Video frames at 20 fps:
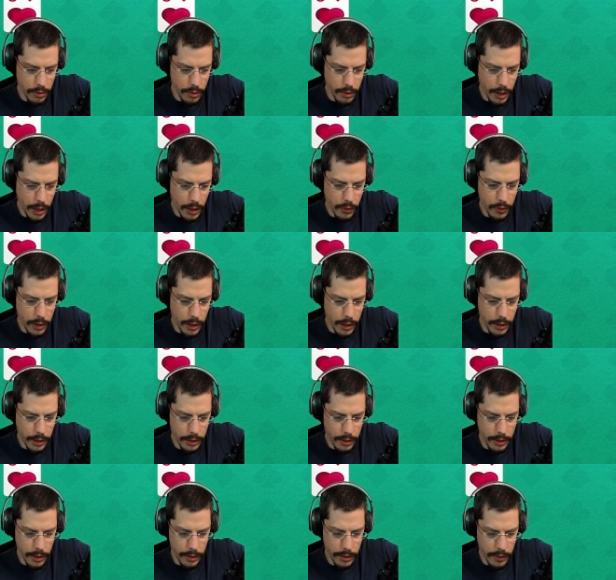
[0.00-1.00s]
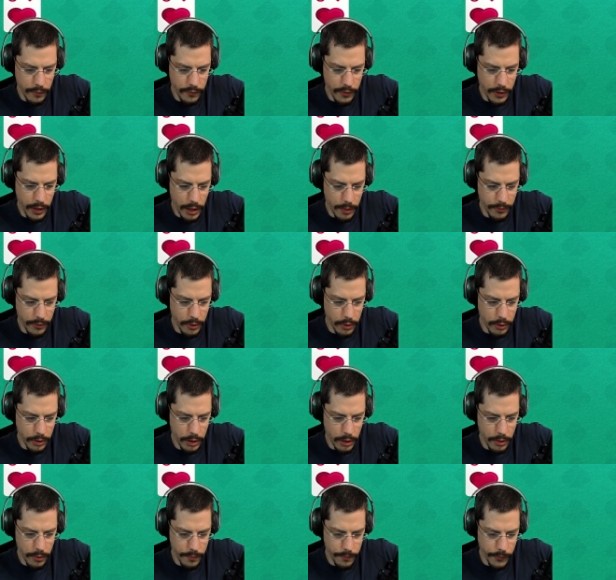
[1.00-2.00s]
Yeah, okay, that definitely helps a lot
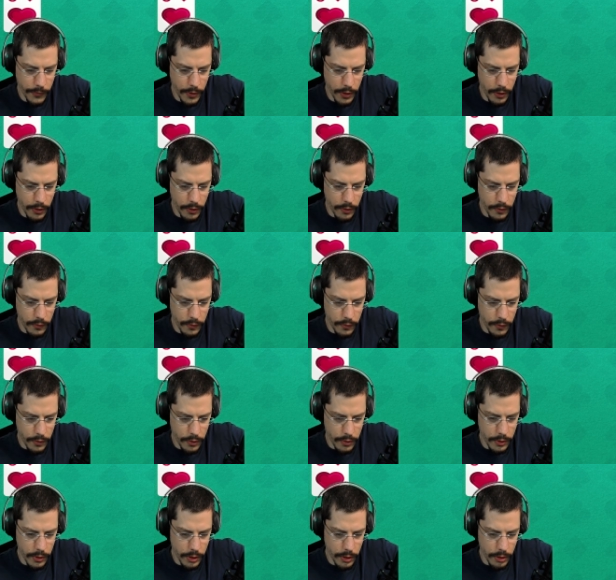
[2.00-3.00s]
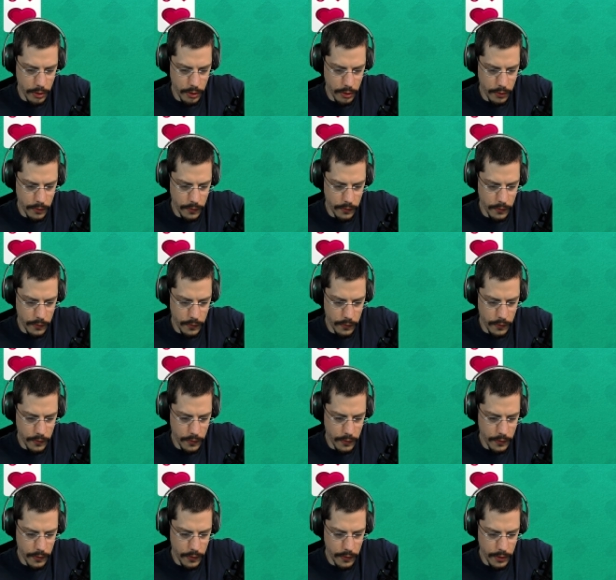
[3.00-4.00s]
then. So
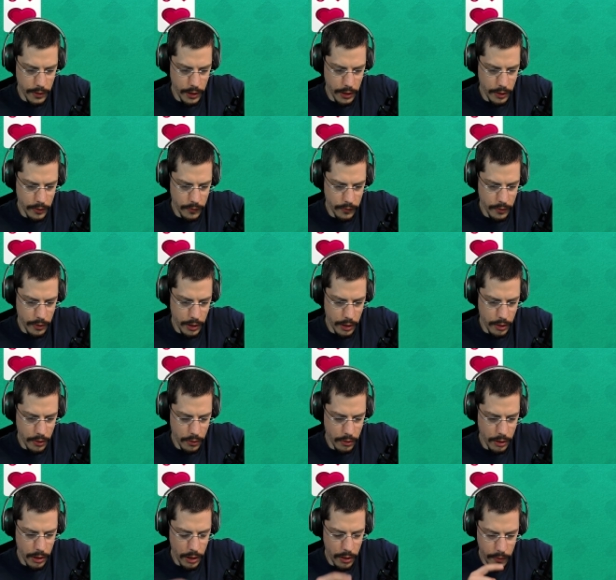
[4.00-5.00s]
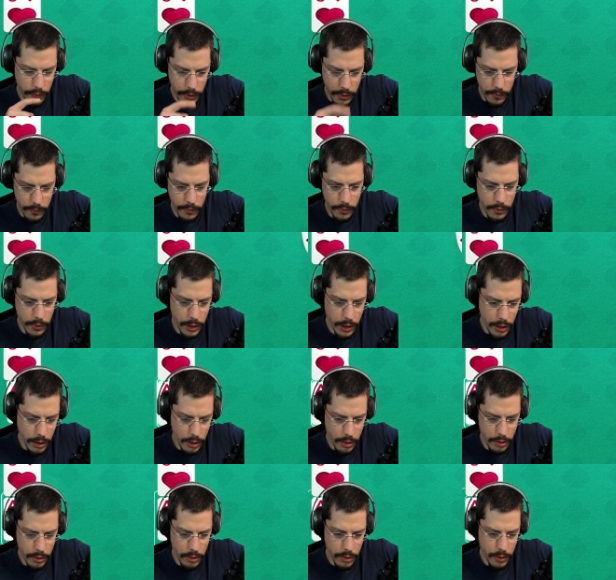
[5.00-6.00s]
6 cannot get a red 3. Then
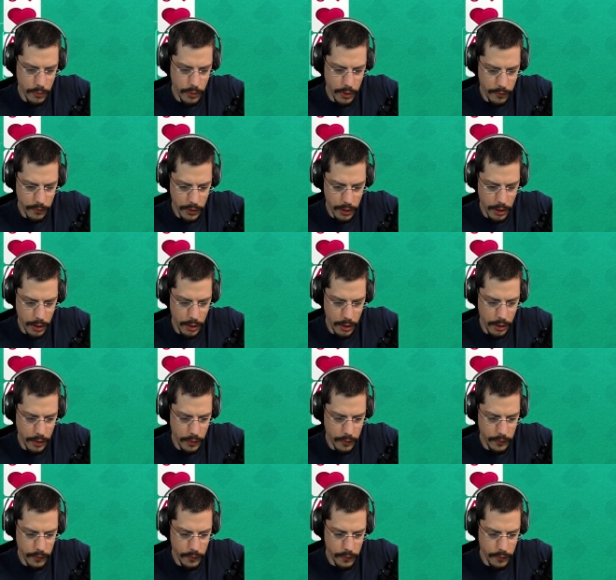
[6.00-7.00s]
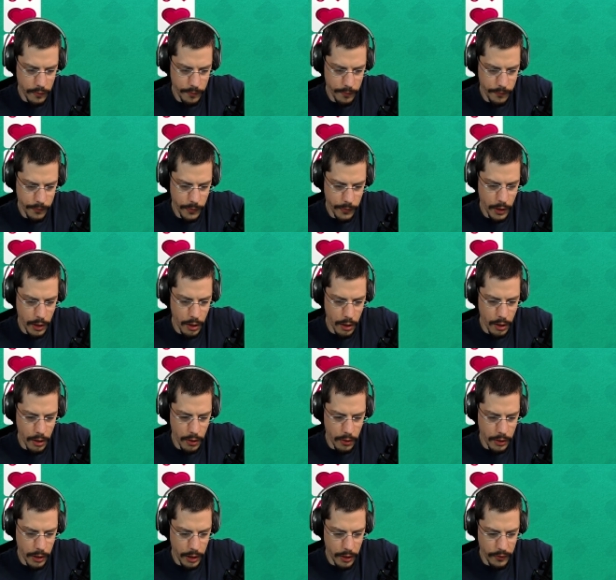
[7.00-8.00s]
we have the ace.
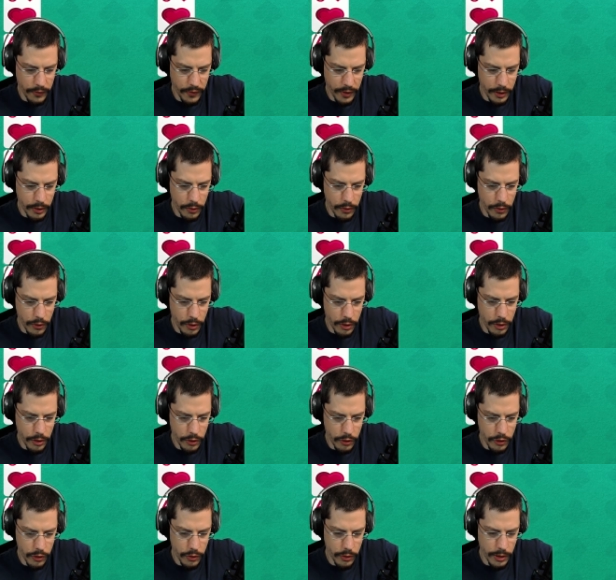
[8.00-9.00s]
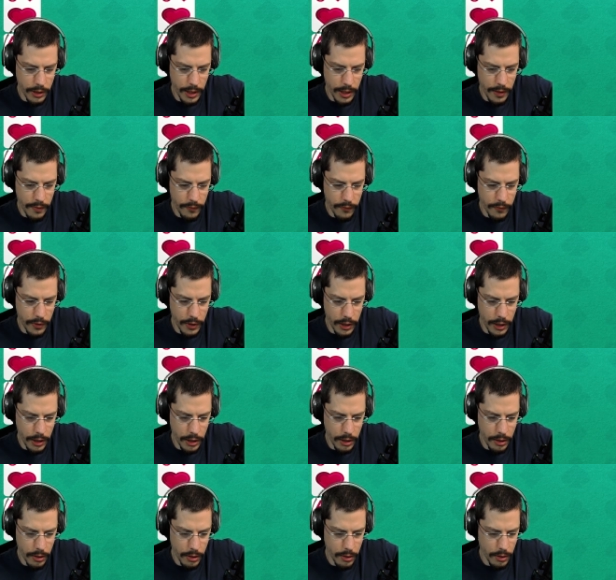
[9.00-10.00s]
Okay, the second turn should
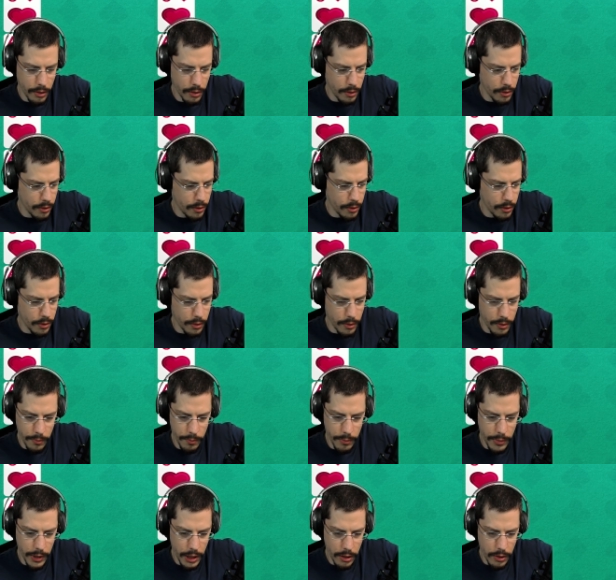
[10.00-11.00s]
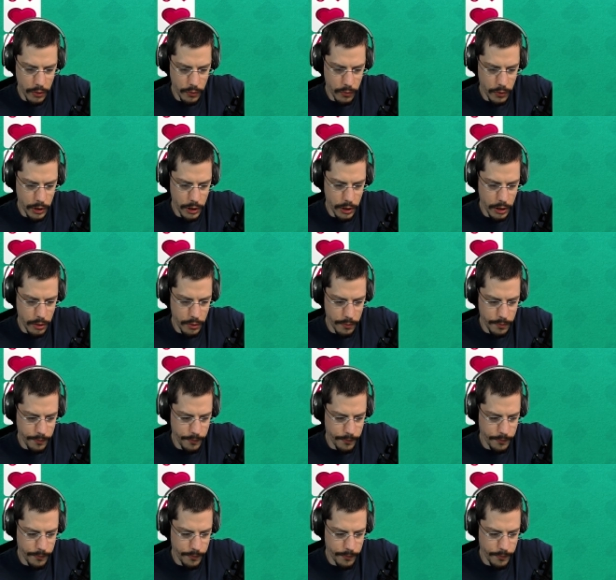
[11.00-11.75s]
definitely be a good one then.